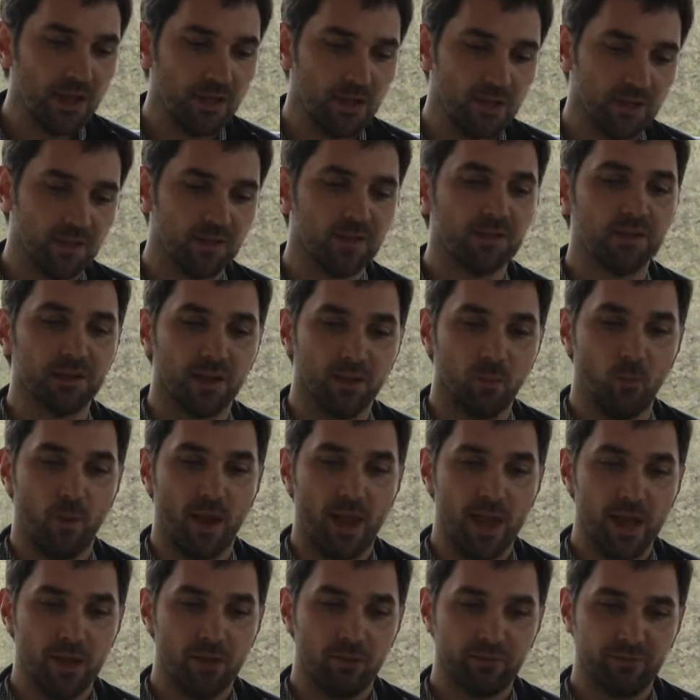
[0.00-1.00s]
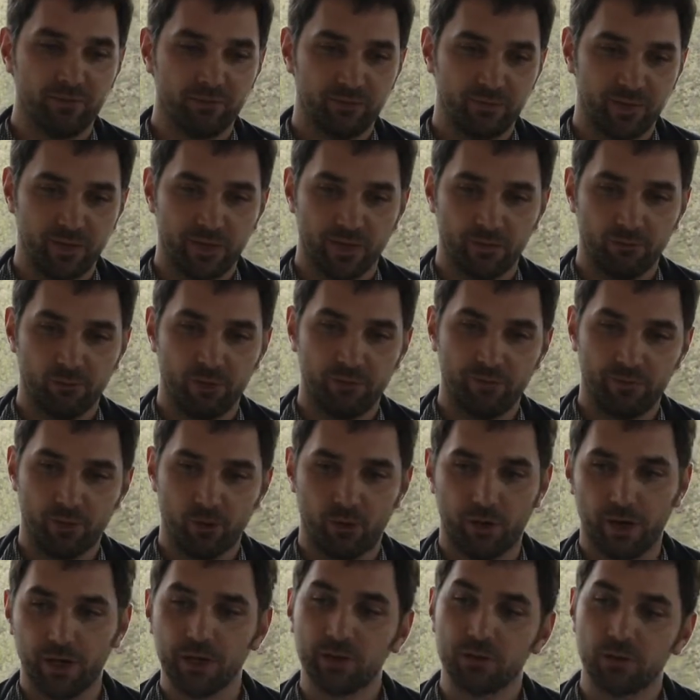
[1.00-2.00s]
this is a way of
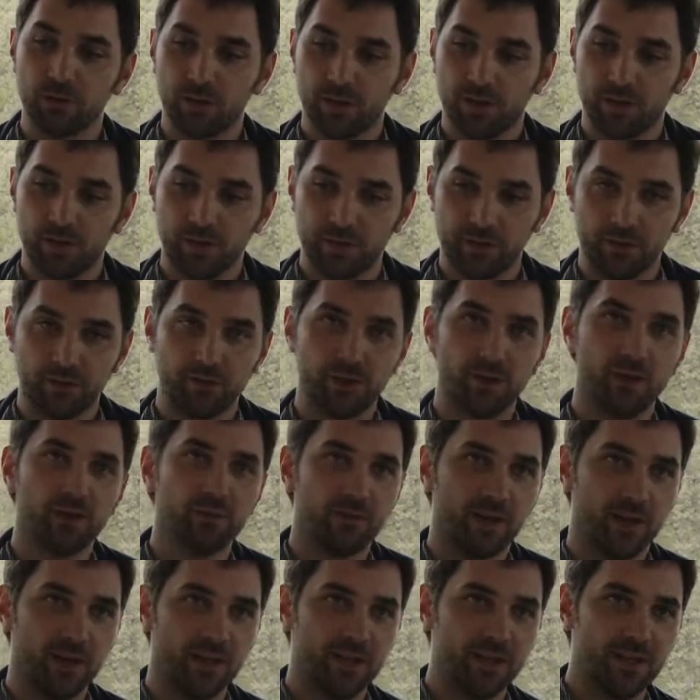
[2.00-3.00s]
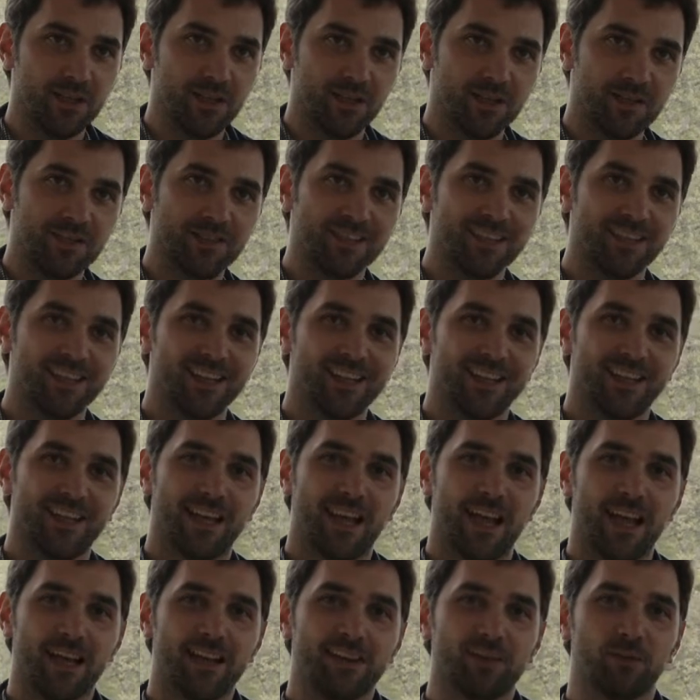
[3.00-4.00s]
referring to a history of ideas,
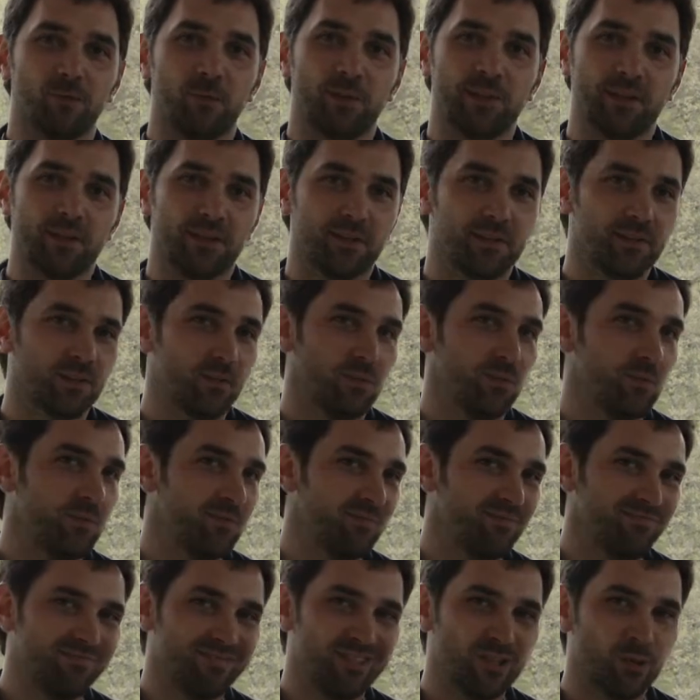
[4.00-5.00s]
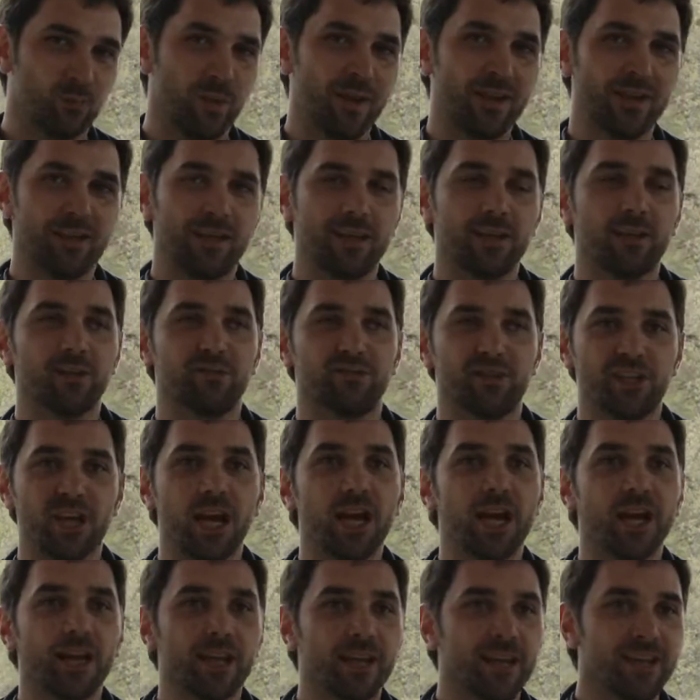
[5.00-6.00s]
and with a twinkling of the
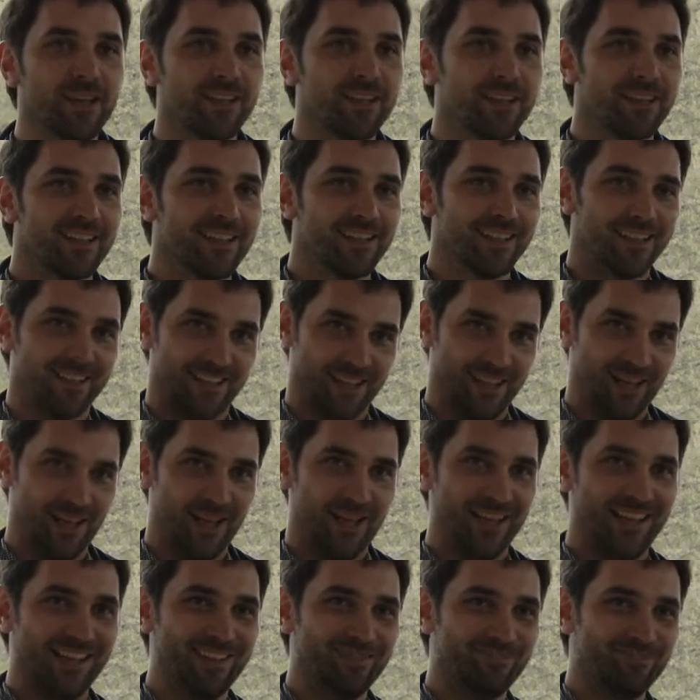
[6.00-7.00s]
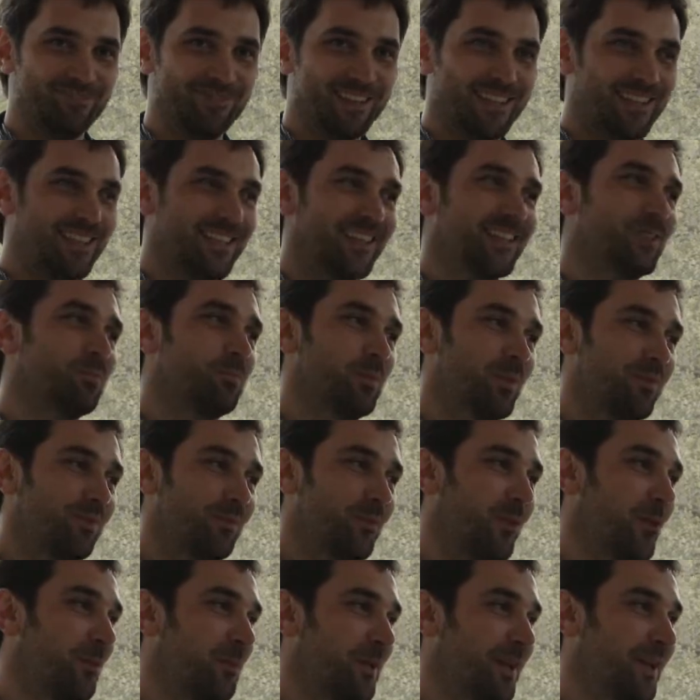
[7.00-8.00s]
eye
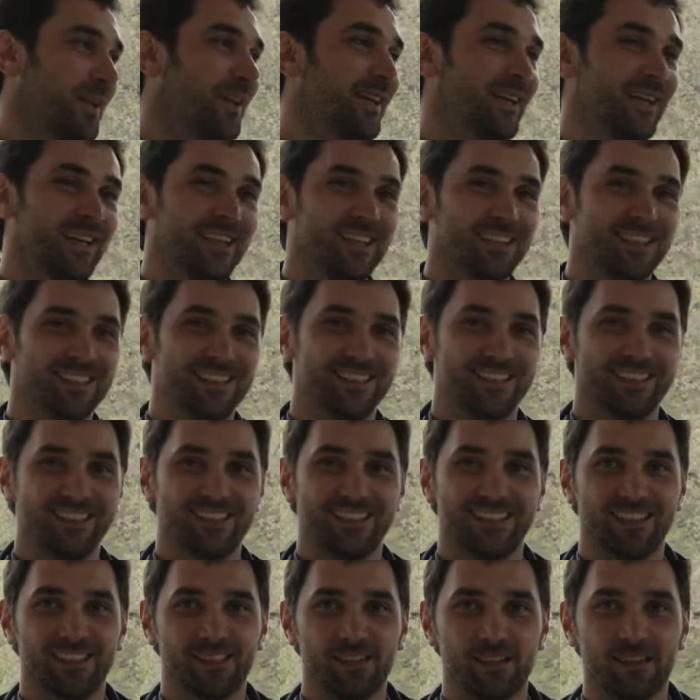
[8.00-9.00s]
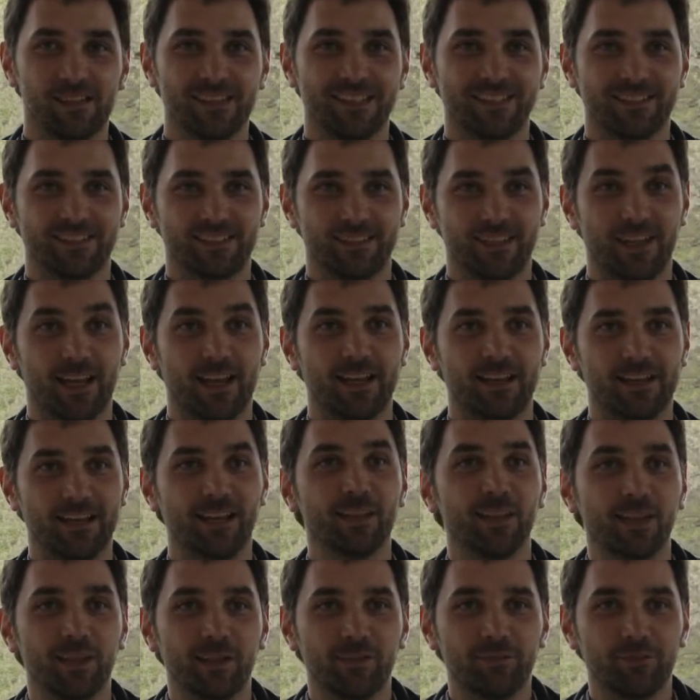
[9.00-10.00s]
performing a slight
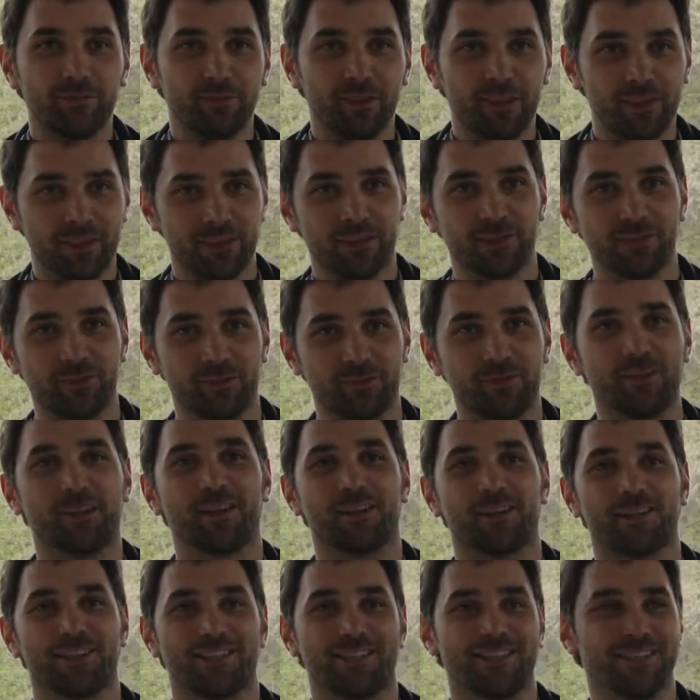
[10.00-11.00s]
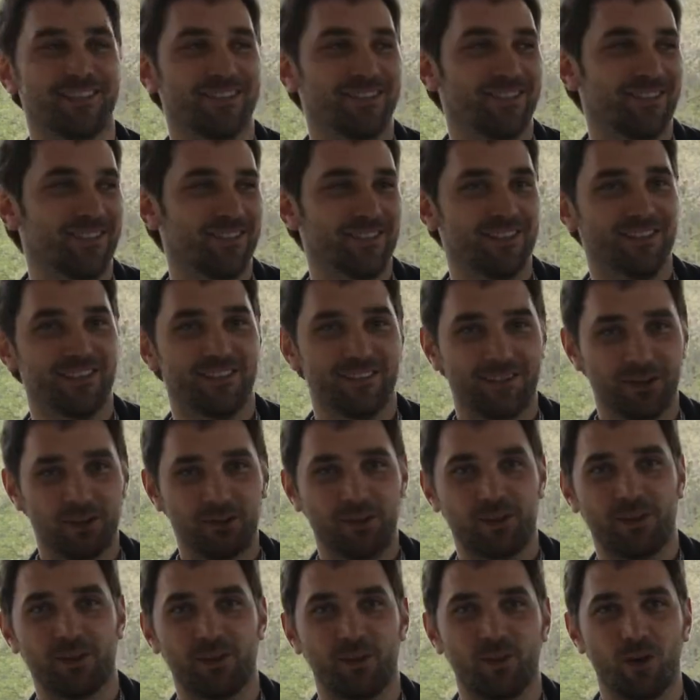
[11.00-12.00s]
little fetish function on the
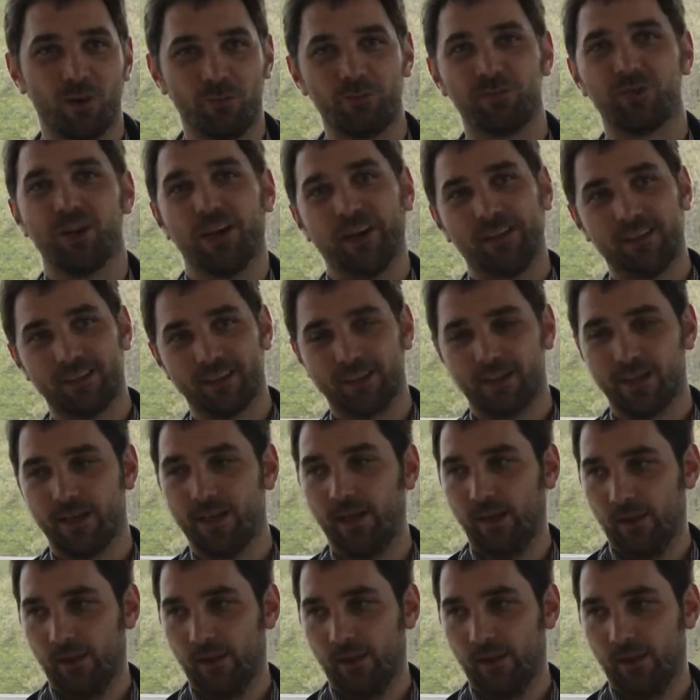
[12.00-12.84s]
historical object,